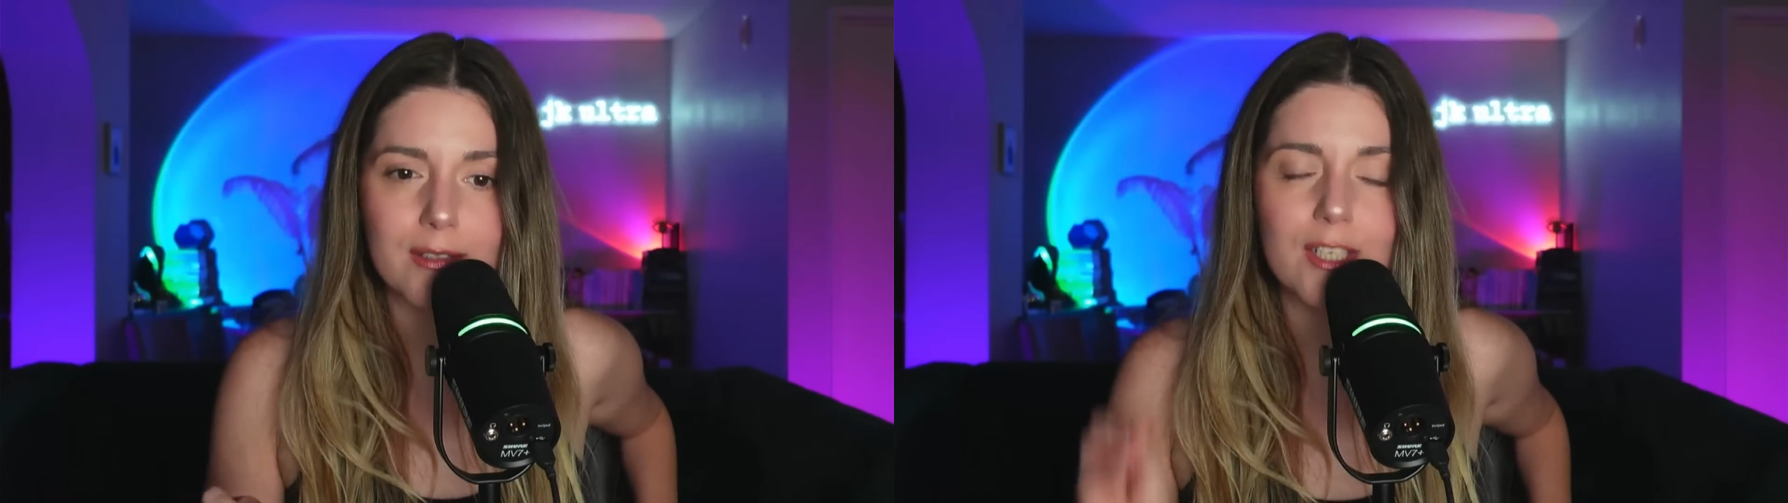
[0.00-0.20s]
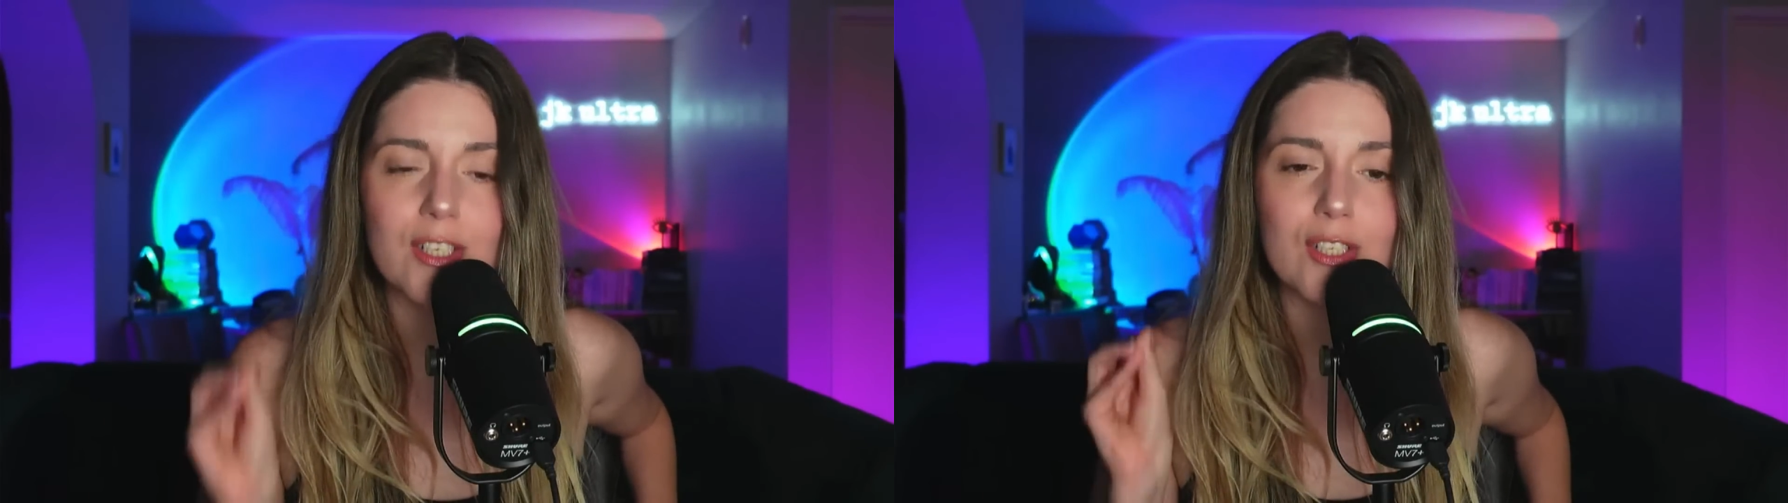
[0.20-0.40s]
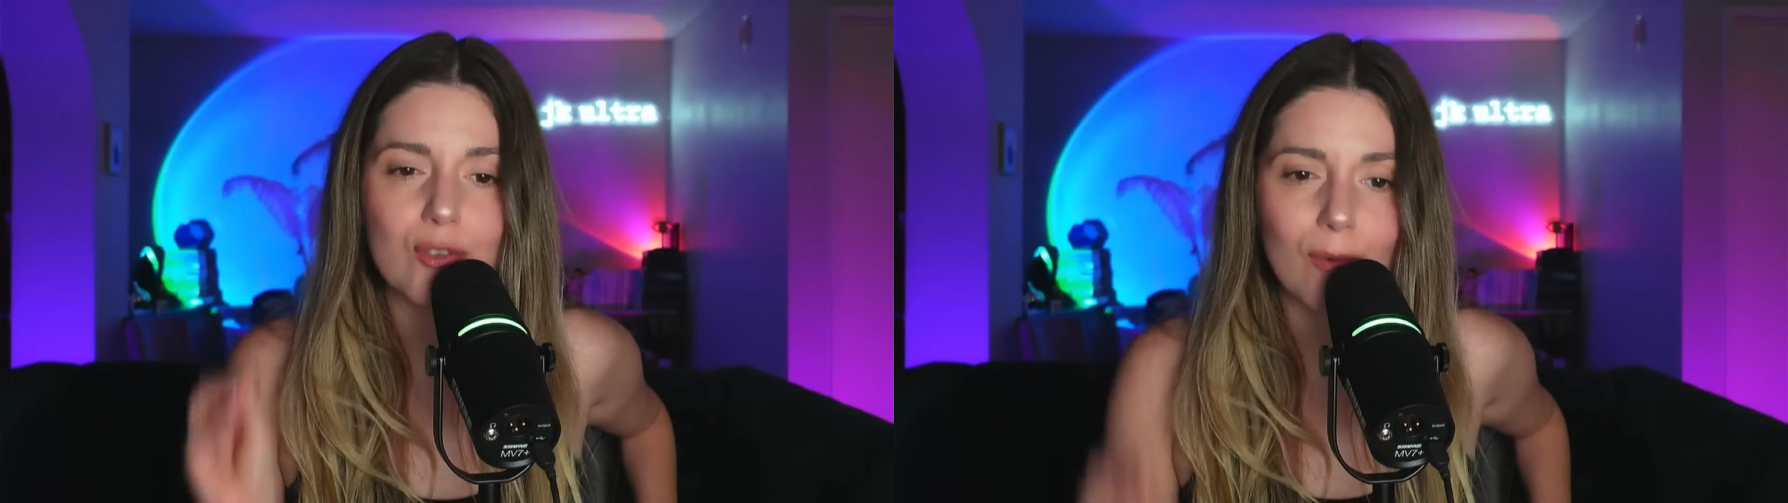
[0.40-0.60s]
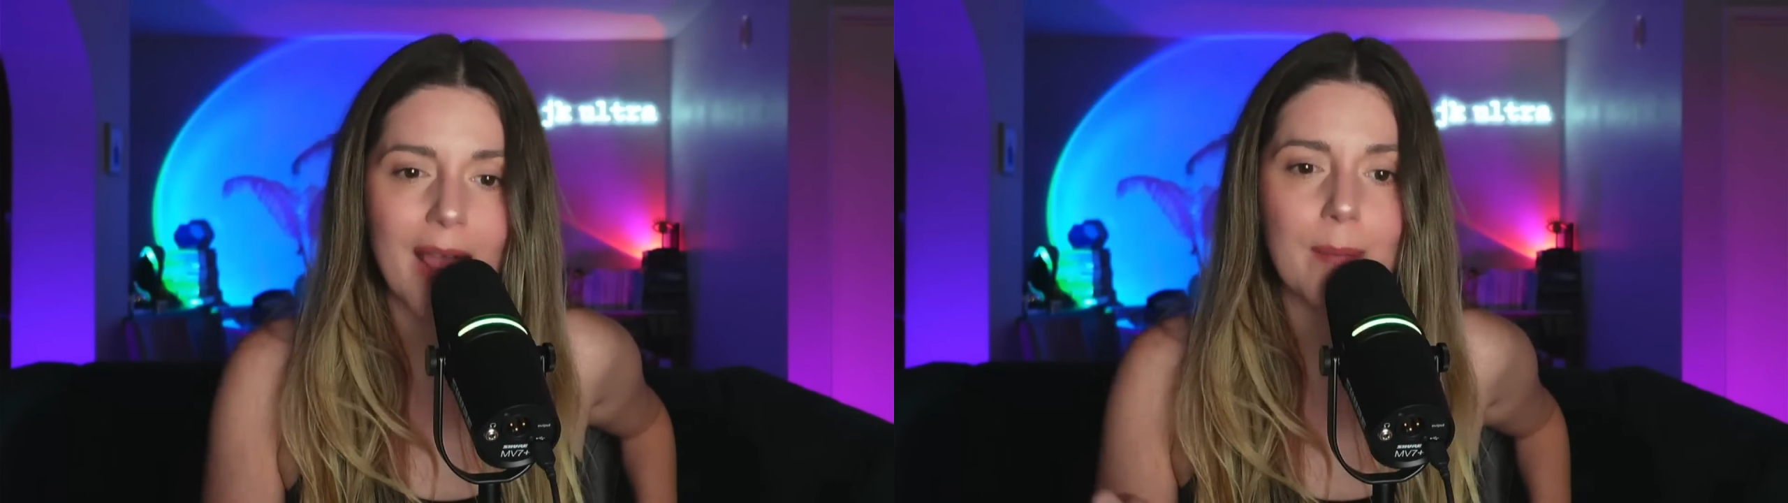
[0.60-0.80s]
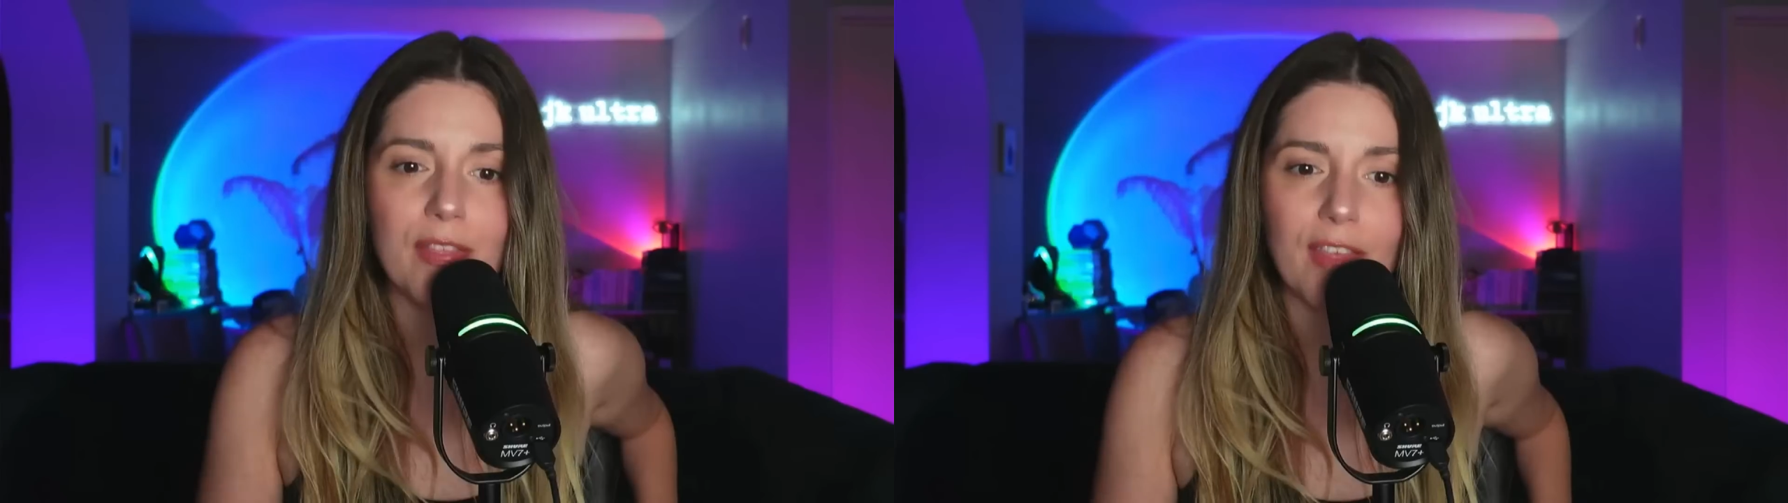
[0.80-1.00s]
to
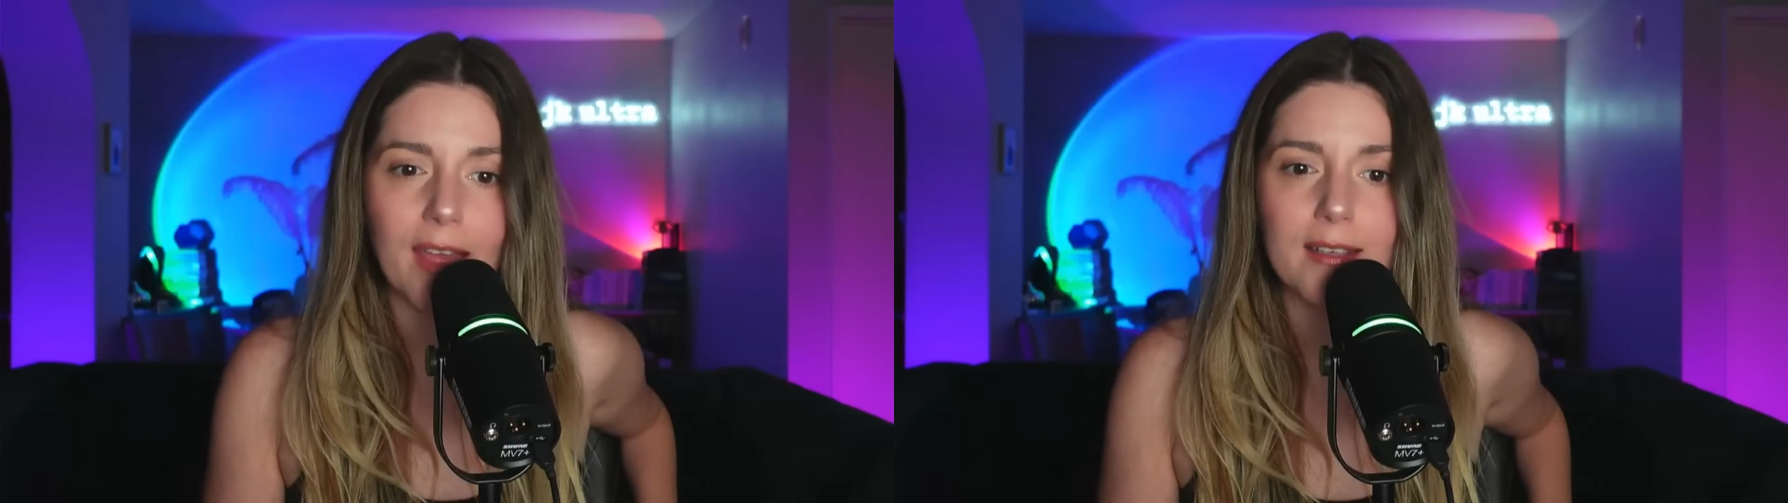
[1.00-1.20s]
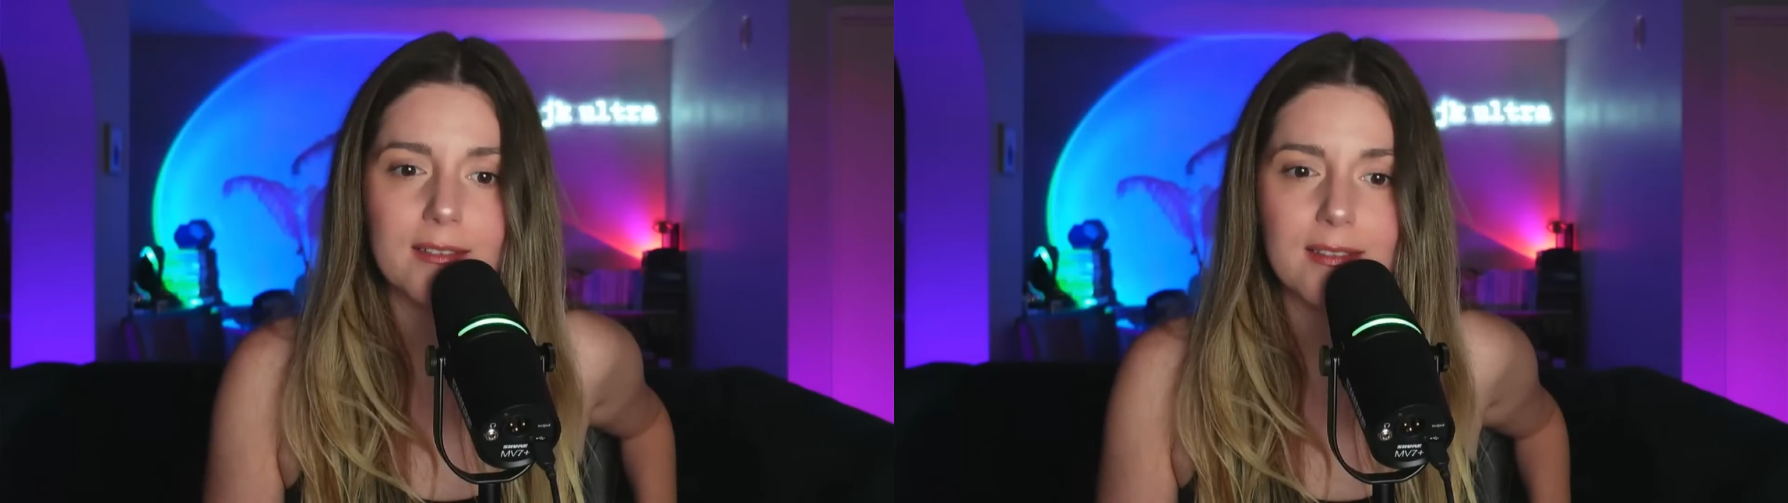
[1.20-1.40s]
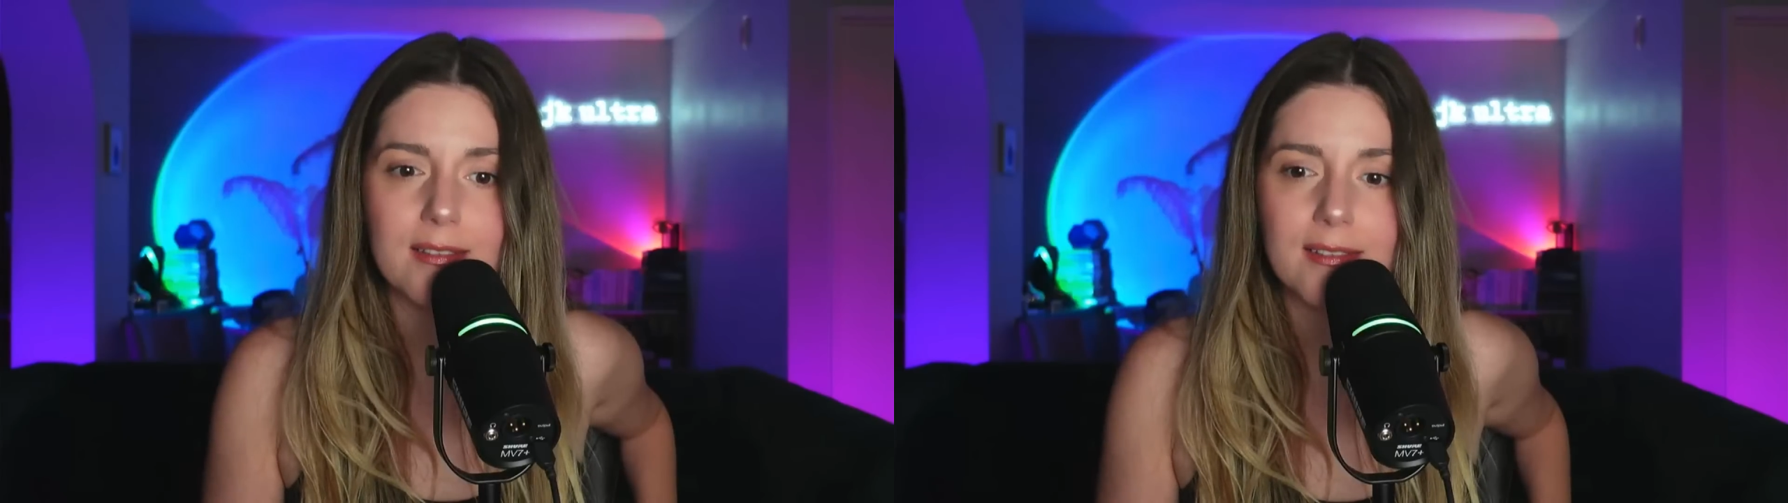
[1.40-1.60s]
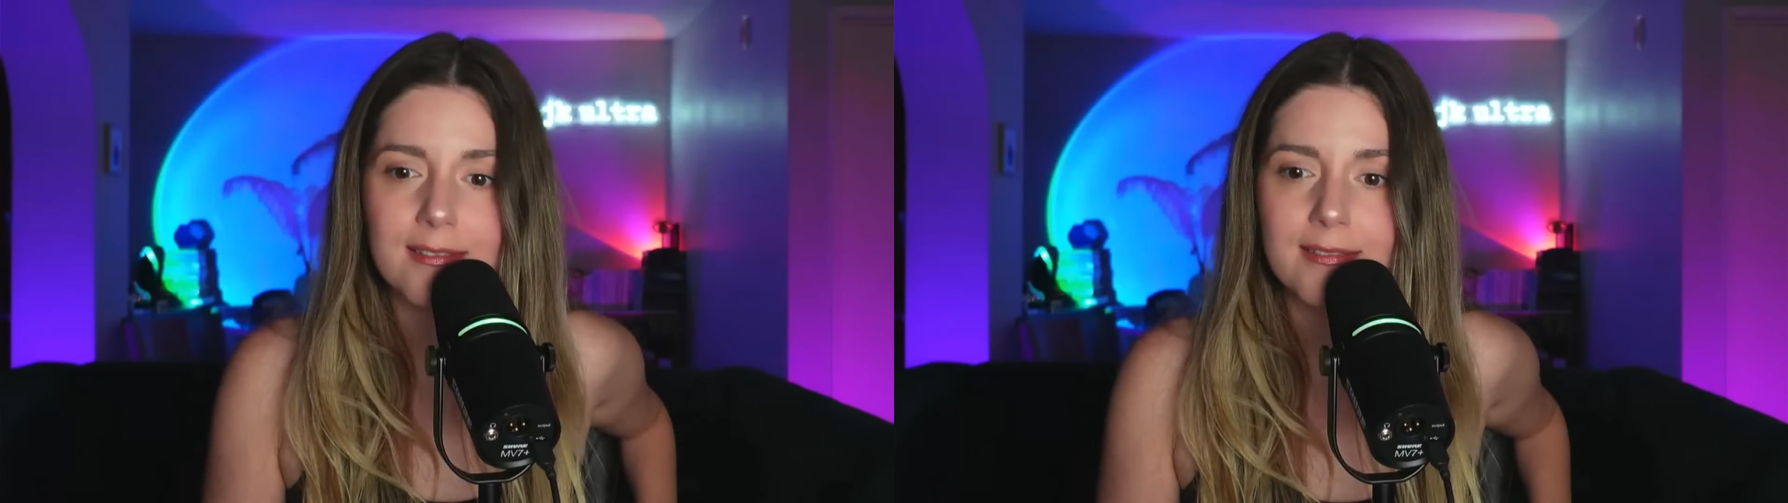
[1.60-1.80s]
describe things